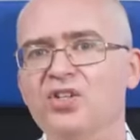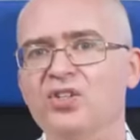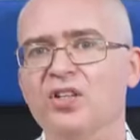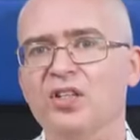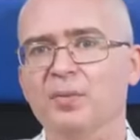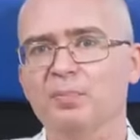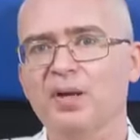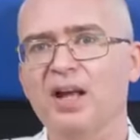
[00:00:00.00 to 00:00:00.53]
that
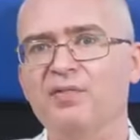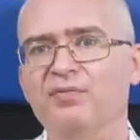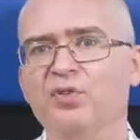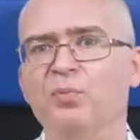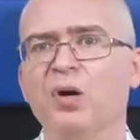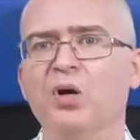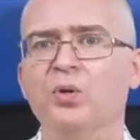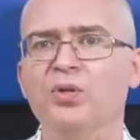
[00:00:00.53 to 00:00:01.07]
the platform
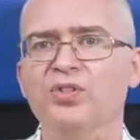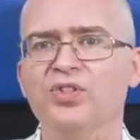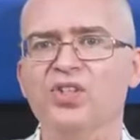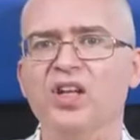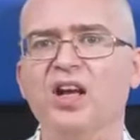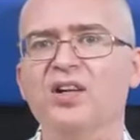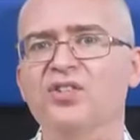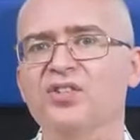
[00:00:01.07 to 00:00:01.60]
holder's
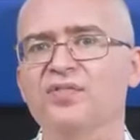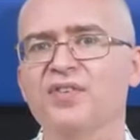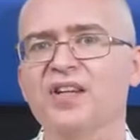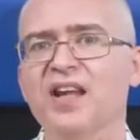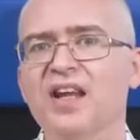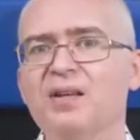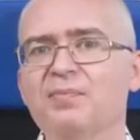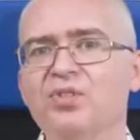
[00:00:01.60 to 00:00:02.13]
cut of
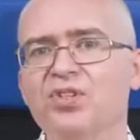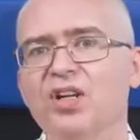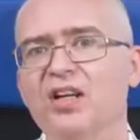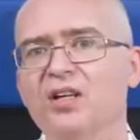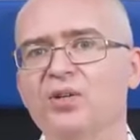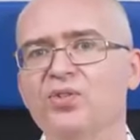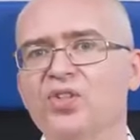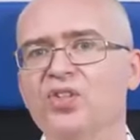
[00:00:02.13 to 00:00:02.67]
game
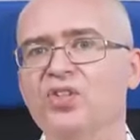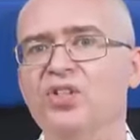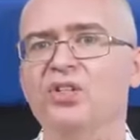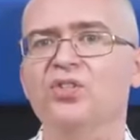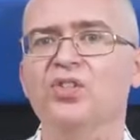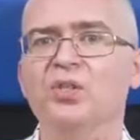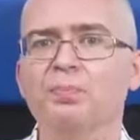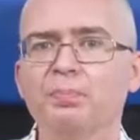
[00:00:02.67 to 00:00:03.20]
sales is
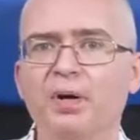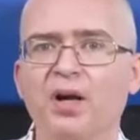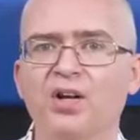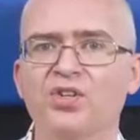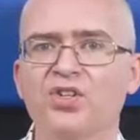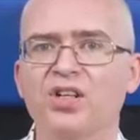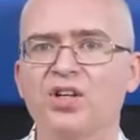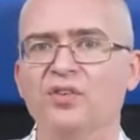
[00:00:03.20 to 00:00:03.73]
used to
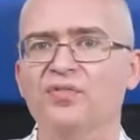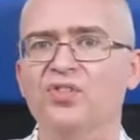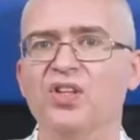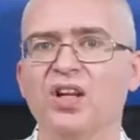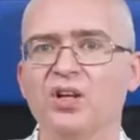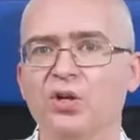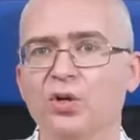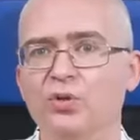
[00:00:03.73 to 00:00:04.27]
partially
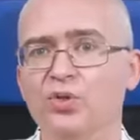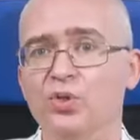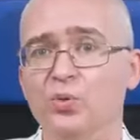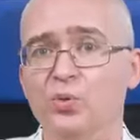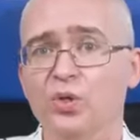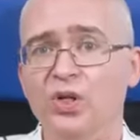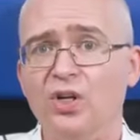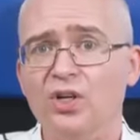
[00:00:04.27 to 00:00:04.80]
offset
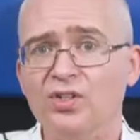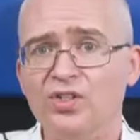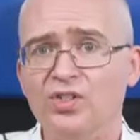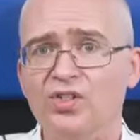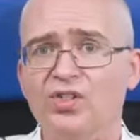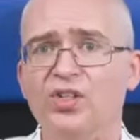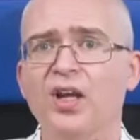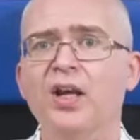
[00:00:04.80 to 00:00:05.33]
console
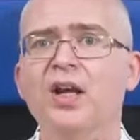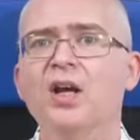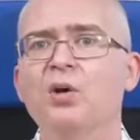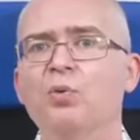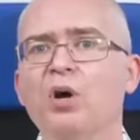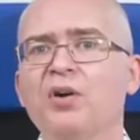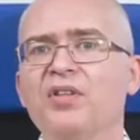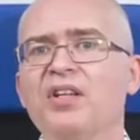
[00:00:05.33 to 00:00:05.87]
costs,
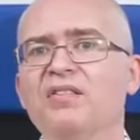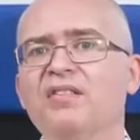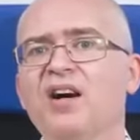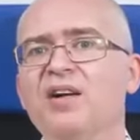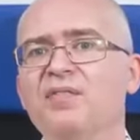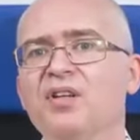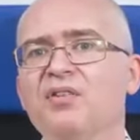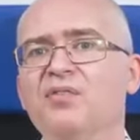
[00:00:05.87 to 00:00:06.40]
while the
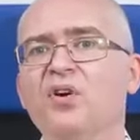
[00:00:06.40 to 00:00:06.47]
arrival of